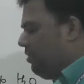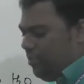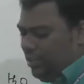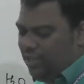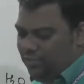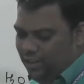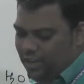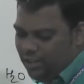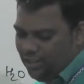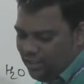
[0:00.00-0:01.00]
Okay, it
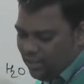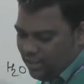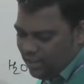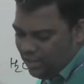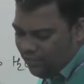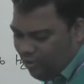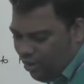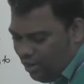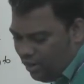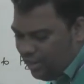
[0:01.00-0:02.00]
will
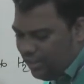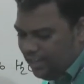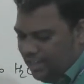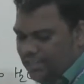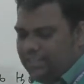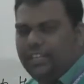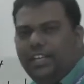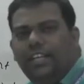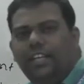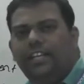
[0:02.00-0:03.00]
evolve
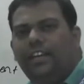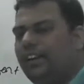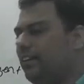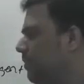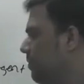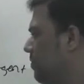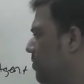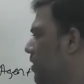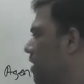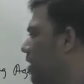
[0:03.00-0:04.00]
easily here.
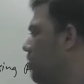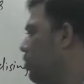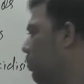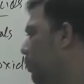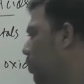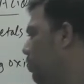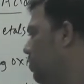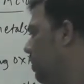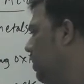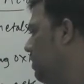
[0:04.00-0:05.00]

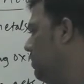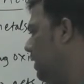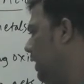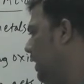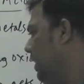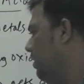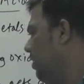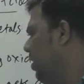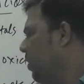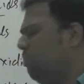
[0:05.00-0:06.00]
Suppose your
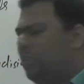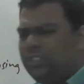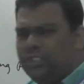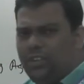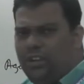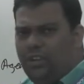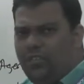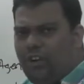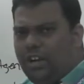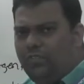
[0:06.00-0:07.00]
Zn means
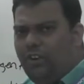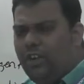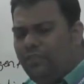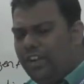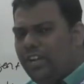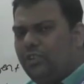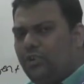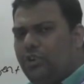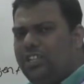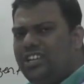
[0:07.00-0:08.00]
what we
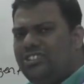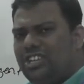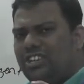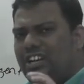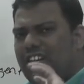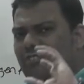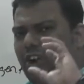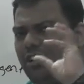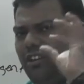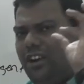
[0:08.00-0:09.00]
conclude here, generally
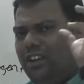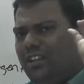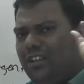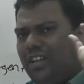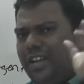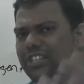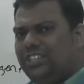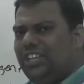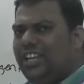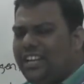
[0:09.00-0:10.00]
whatever
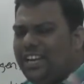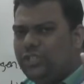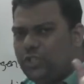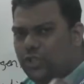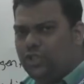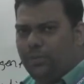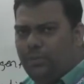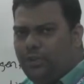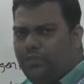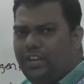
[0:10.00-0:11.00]
HCl and
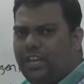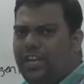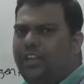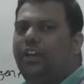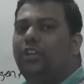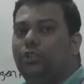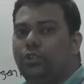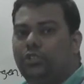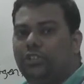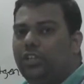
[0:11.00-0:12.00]
H2SO4 we can
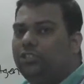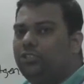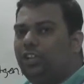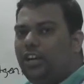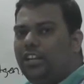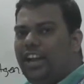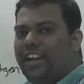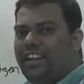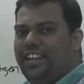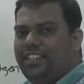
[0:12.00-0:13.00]
use, not a
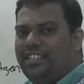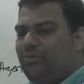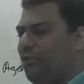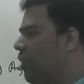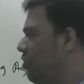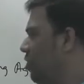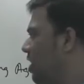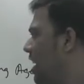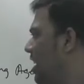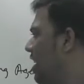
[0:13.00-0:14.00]
nitric acid, because
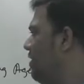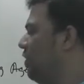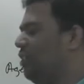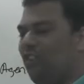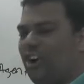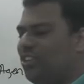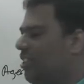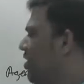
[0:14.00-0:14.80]
your nitric acid is what?